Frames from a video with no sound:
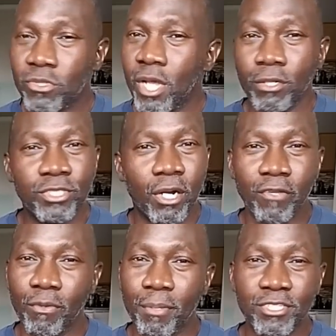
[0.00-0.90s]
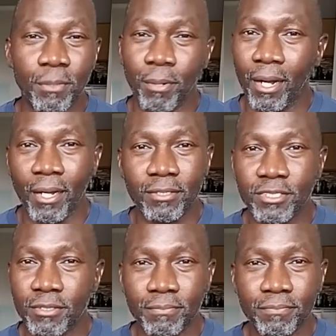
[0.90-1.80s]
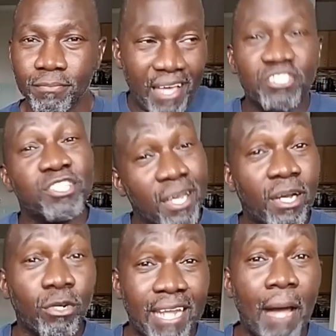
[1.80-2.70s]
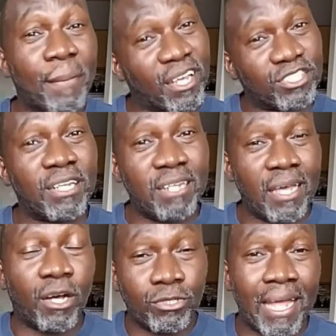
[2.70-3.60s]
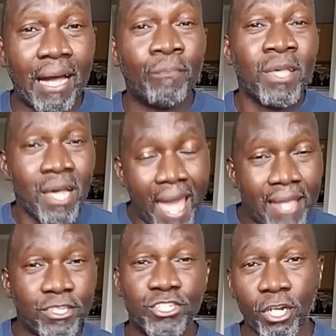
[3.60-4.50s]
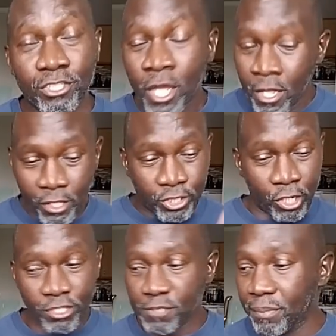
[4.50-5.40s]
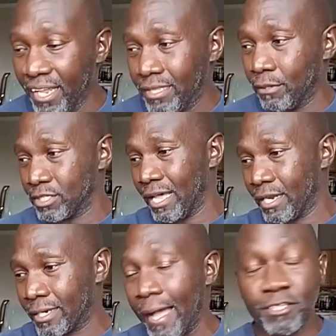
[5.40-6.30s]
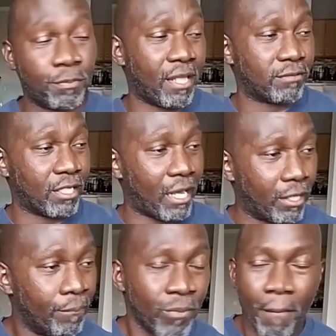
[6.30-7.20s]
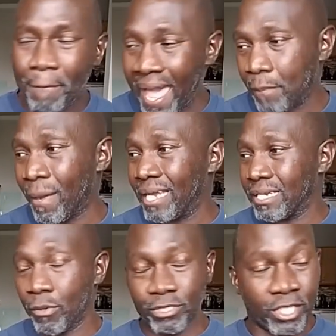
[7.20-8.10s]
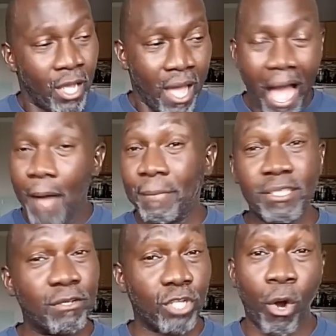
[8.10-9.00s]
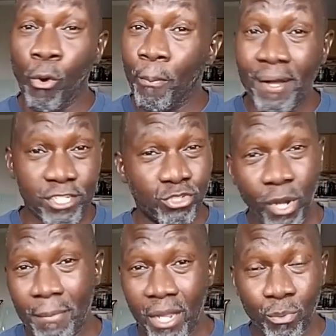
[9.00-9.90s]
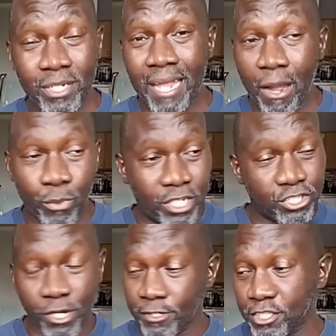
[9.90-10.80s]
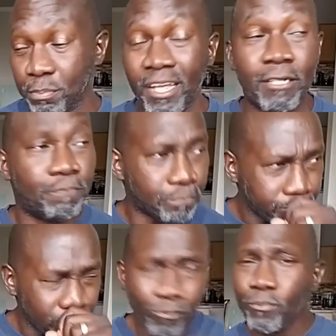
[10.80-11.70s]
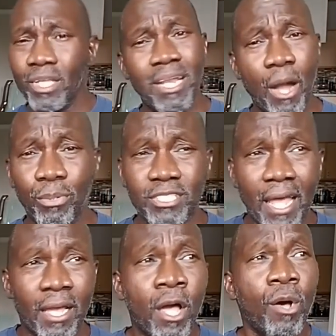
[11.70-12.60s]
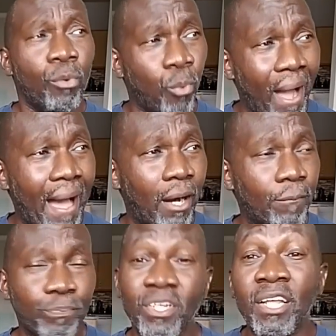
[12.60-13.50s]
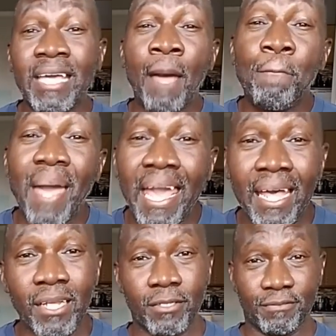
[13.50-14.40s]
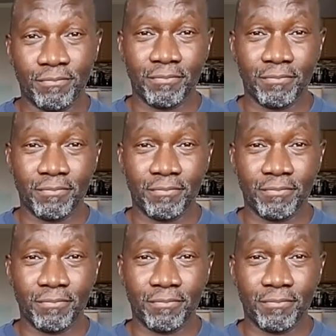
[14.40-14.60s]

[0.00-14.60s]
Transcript: Don't don't even be surprised. Things did go down, because they did go down at the church. The church split. There was a lot of gospel. There was a lot of backbiting. There was, I mean, there was a whole bunch of drama that went down when the church split. And I was like, wow, look at man.